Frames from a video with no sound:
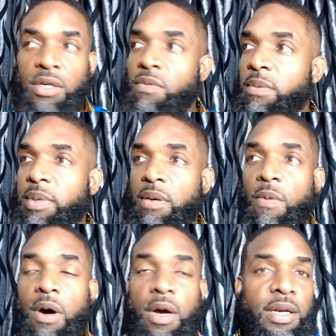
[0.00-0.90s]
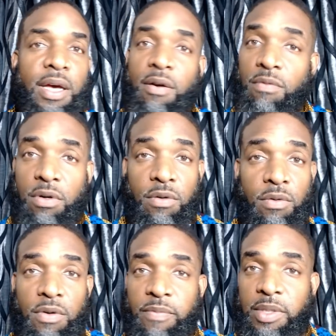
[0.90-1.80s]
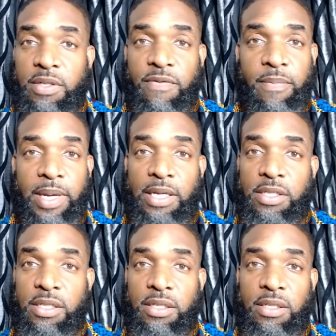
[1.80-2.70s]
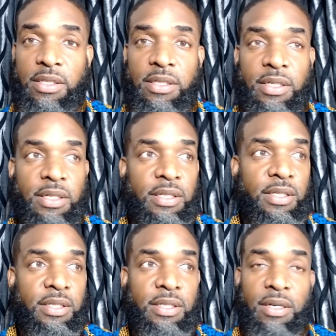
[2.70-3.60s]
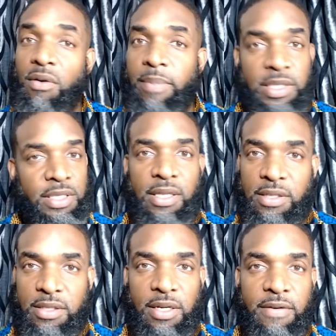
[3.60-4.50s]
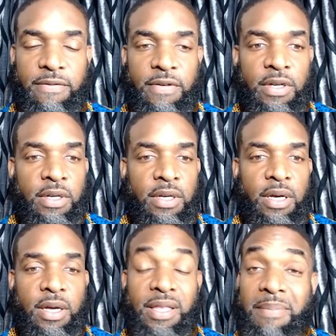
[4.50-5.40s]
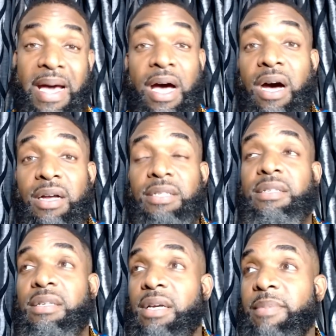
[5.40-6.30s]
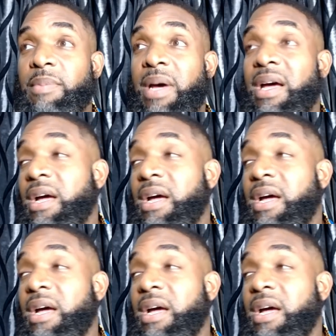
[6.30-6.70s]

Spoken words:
you will be walking down a road of misinformation and a whole bunch of other stuff that my aunts, I